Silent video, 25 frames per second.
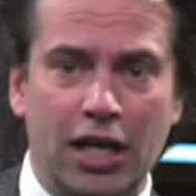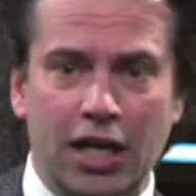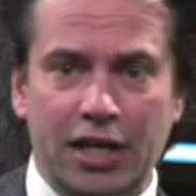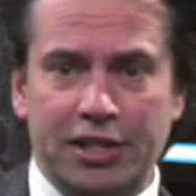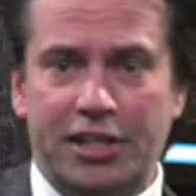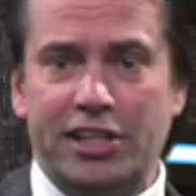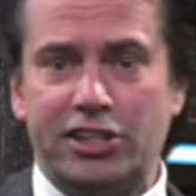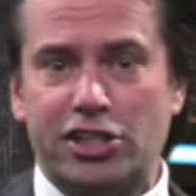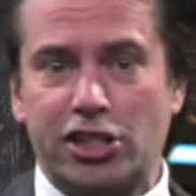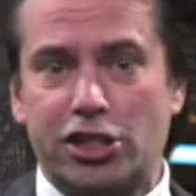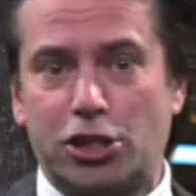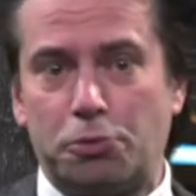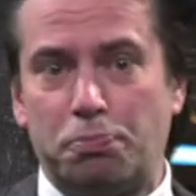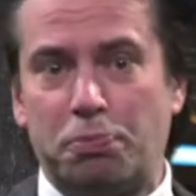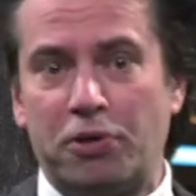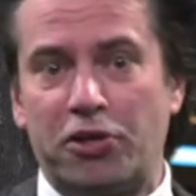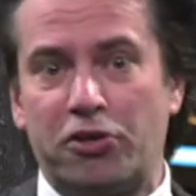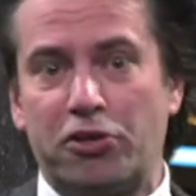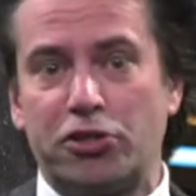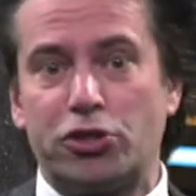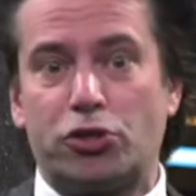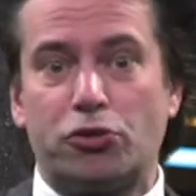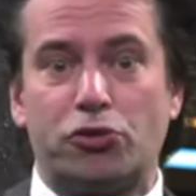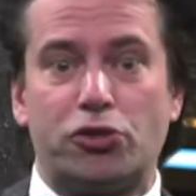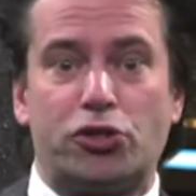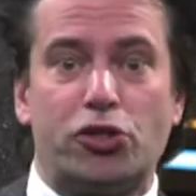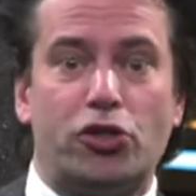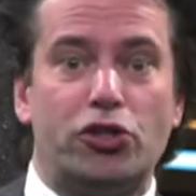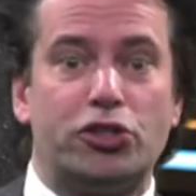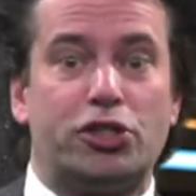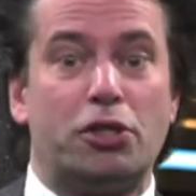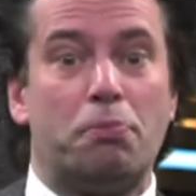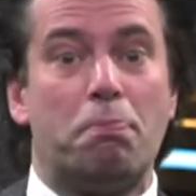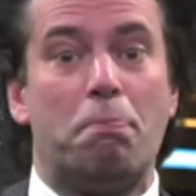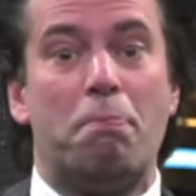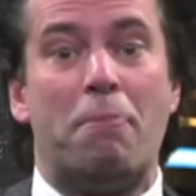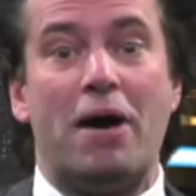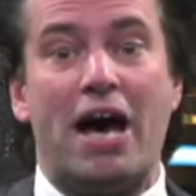This experience results
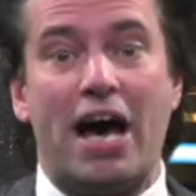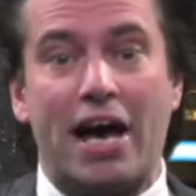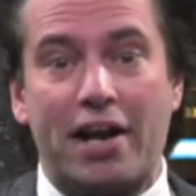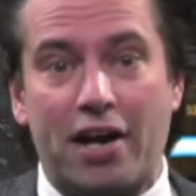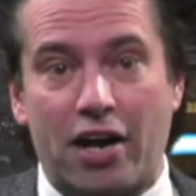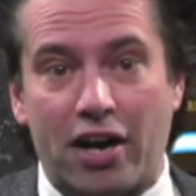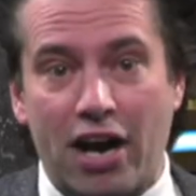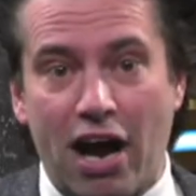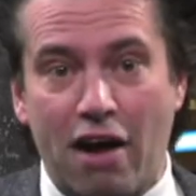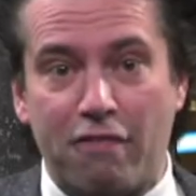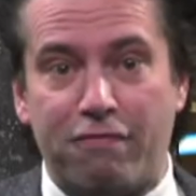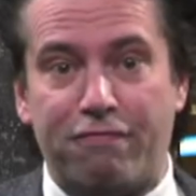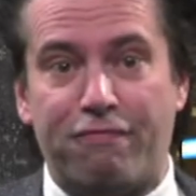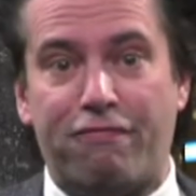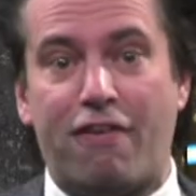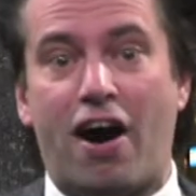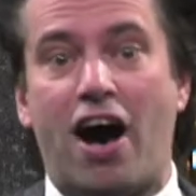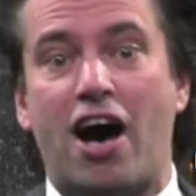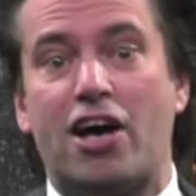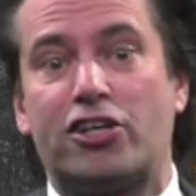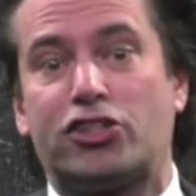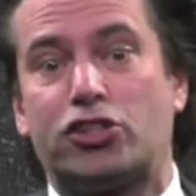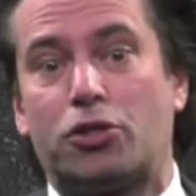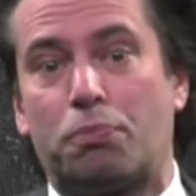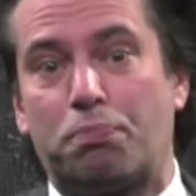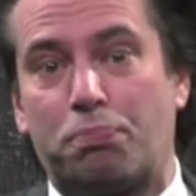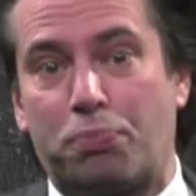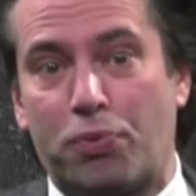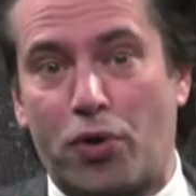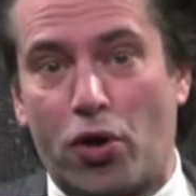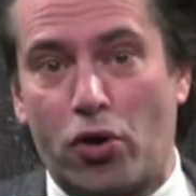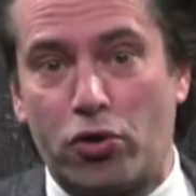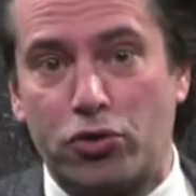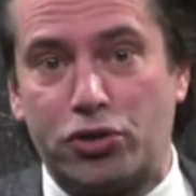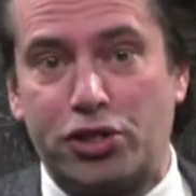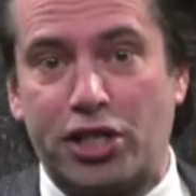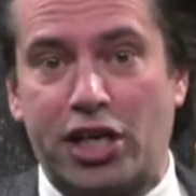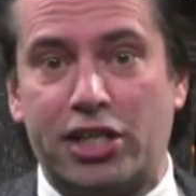in better and faster
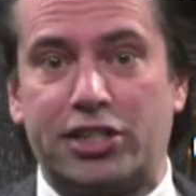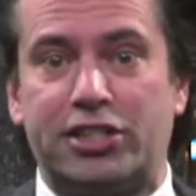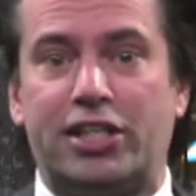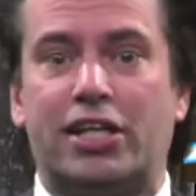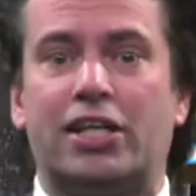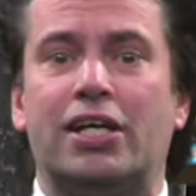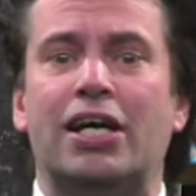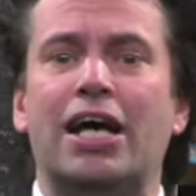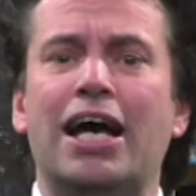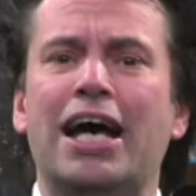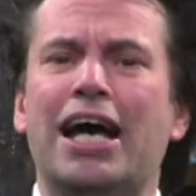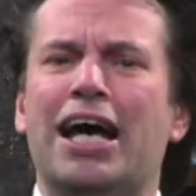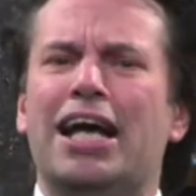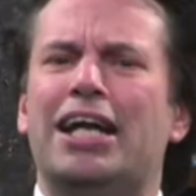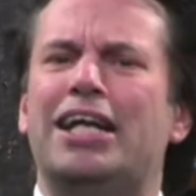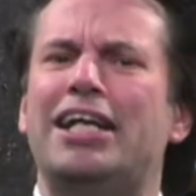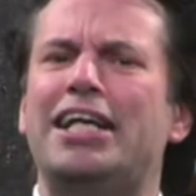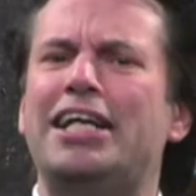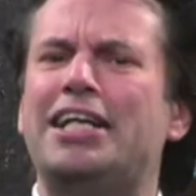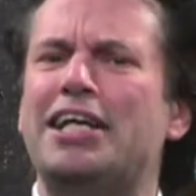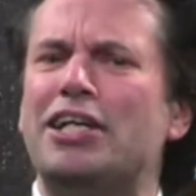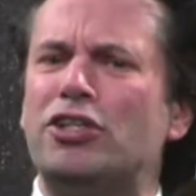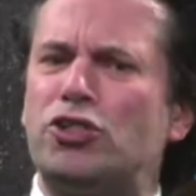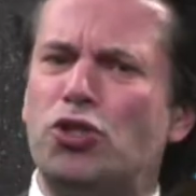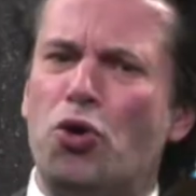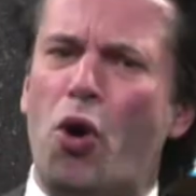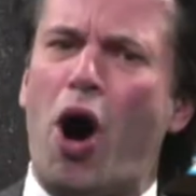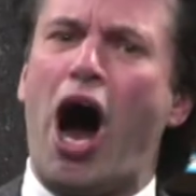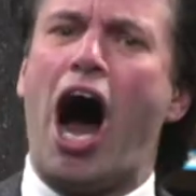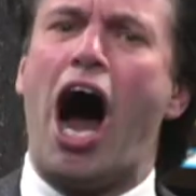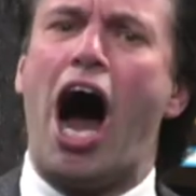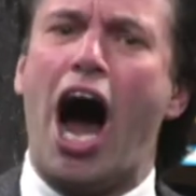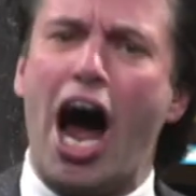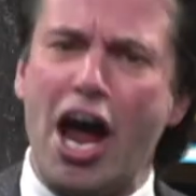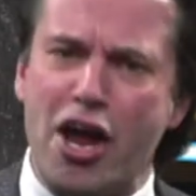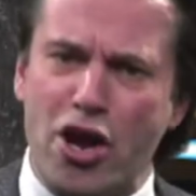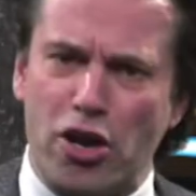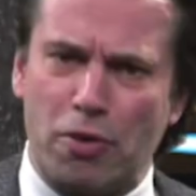processing, leading to
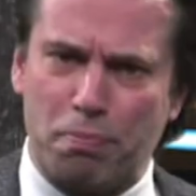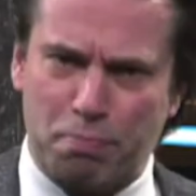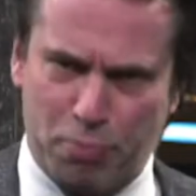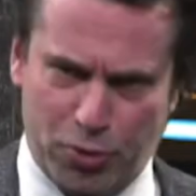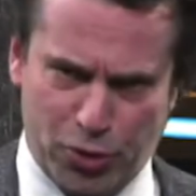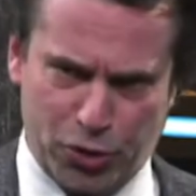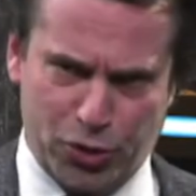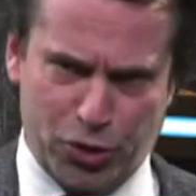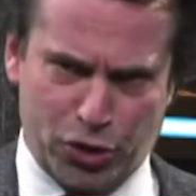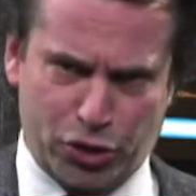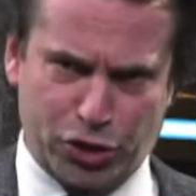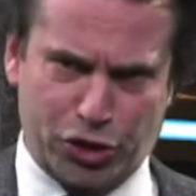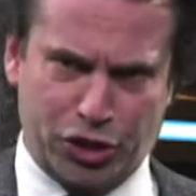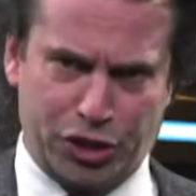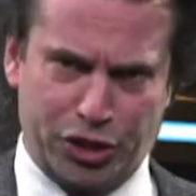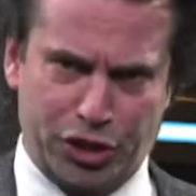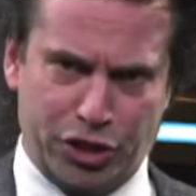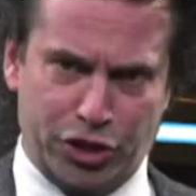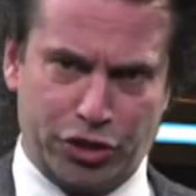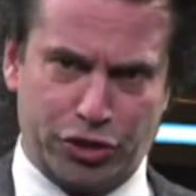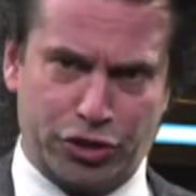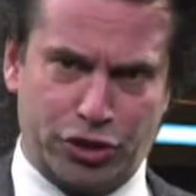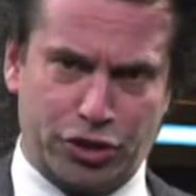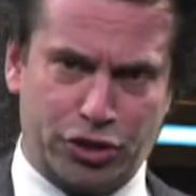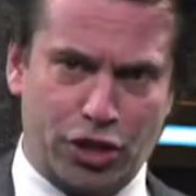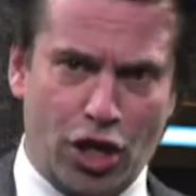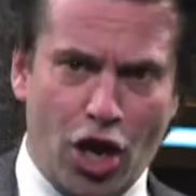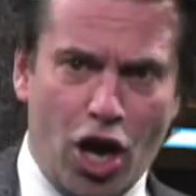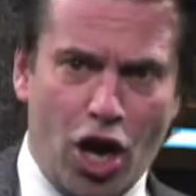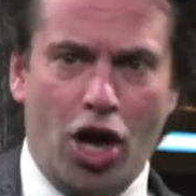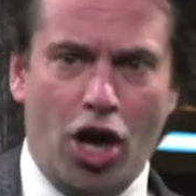higher production yields.